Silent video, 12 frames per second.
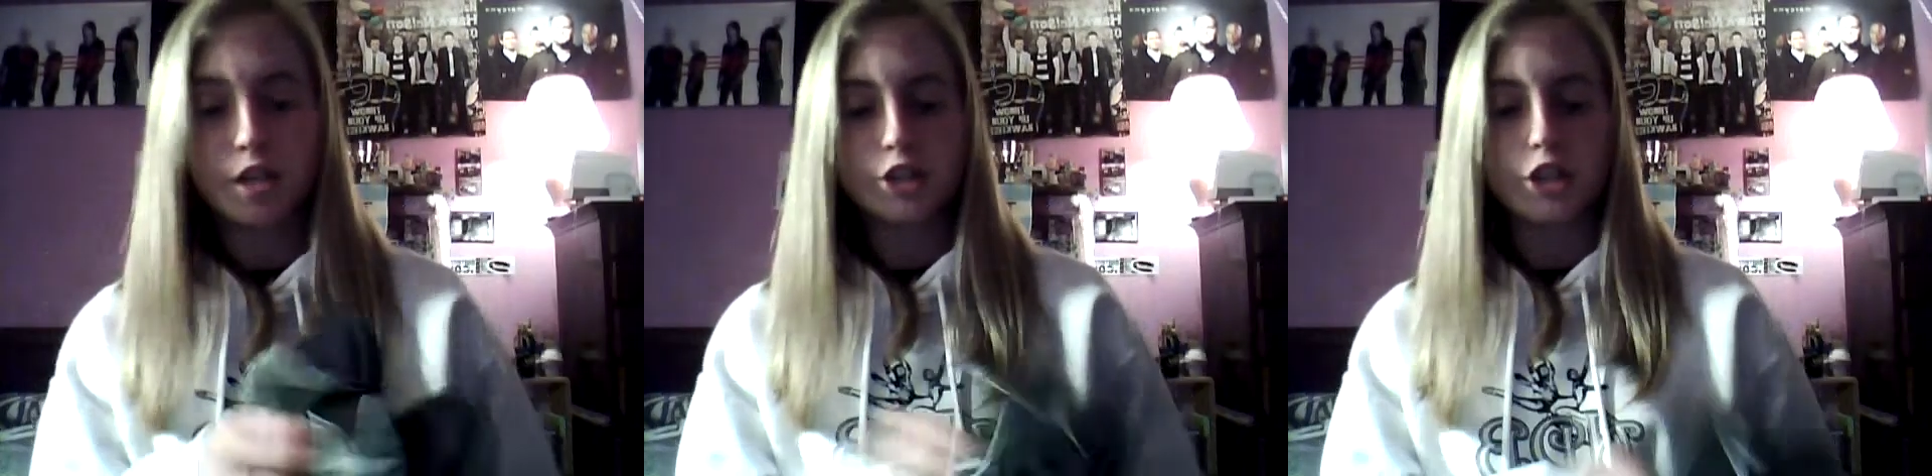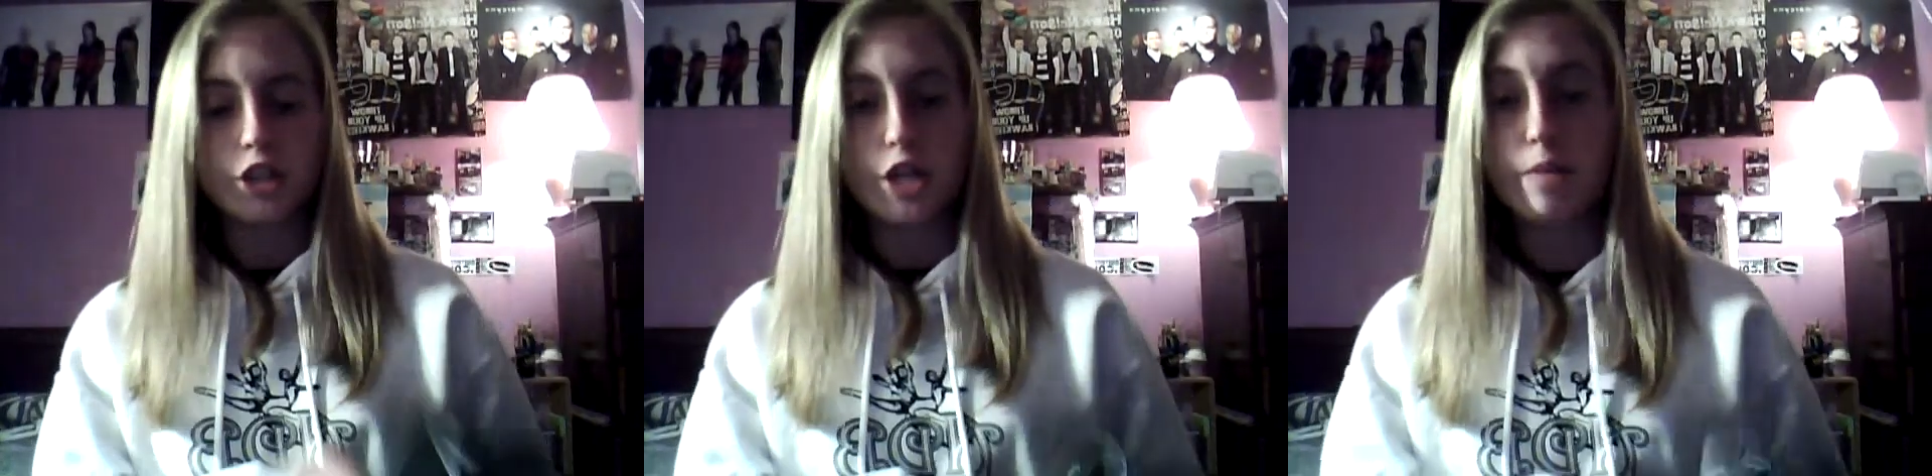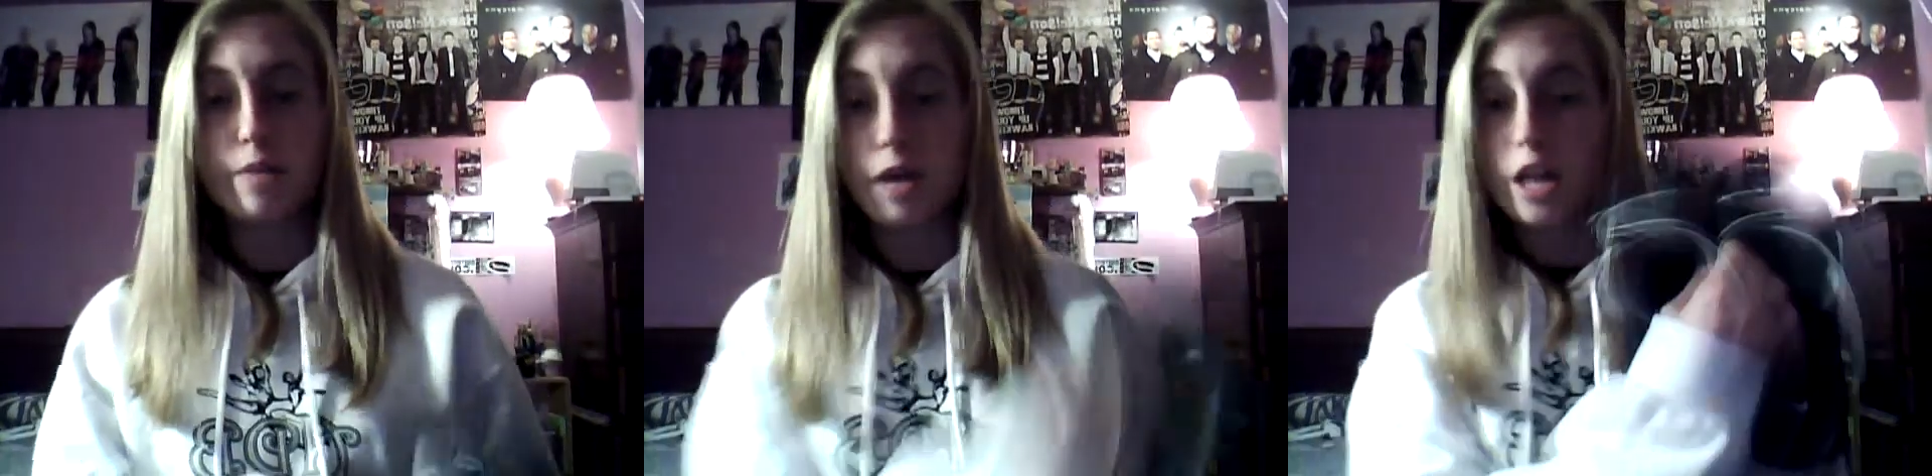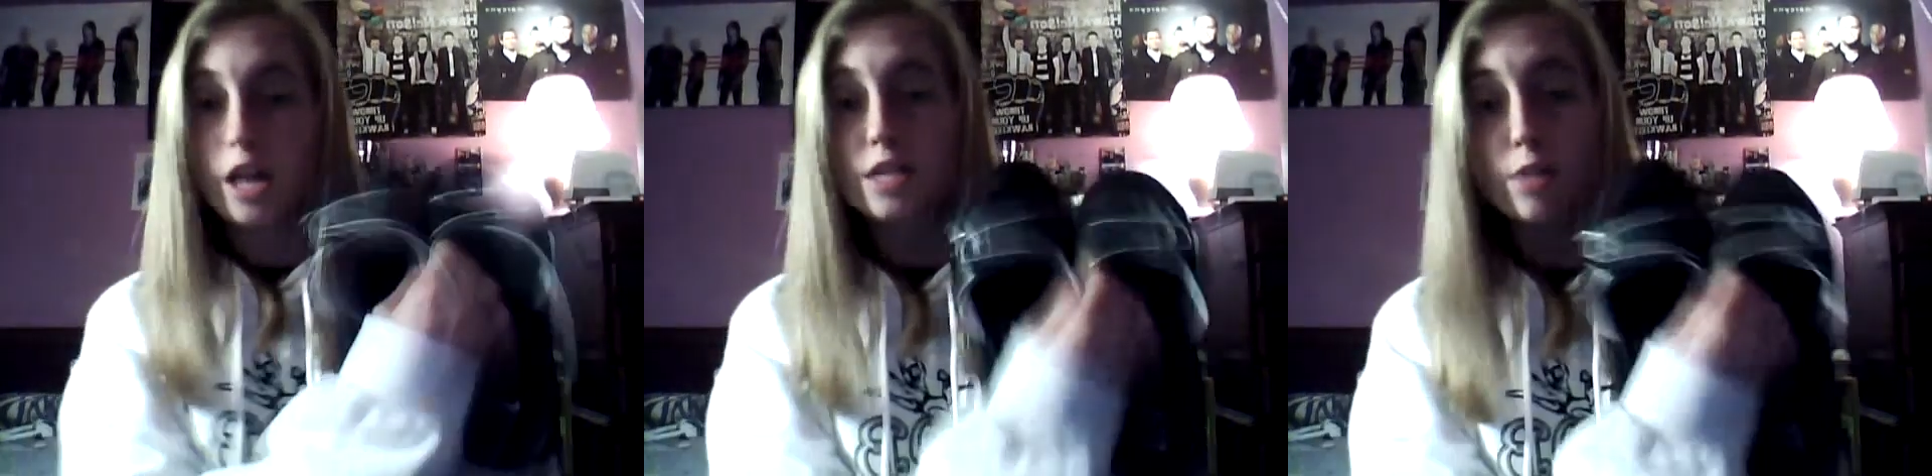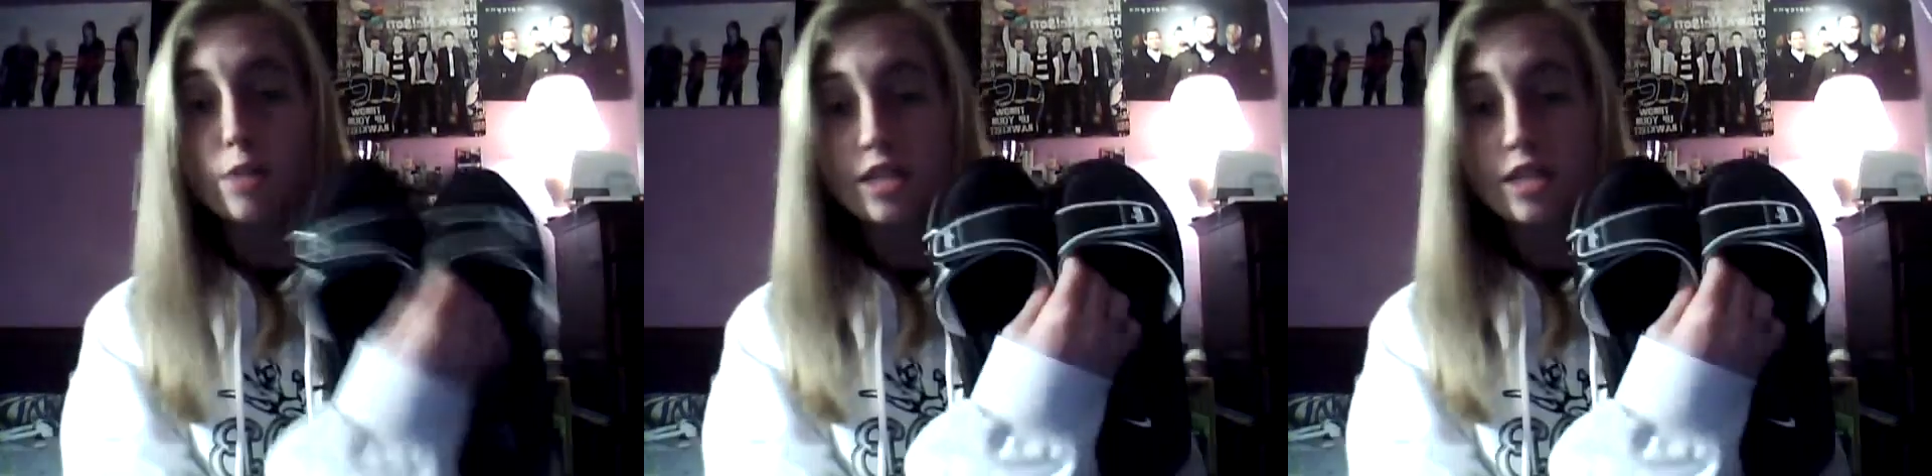So you put on sports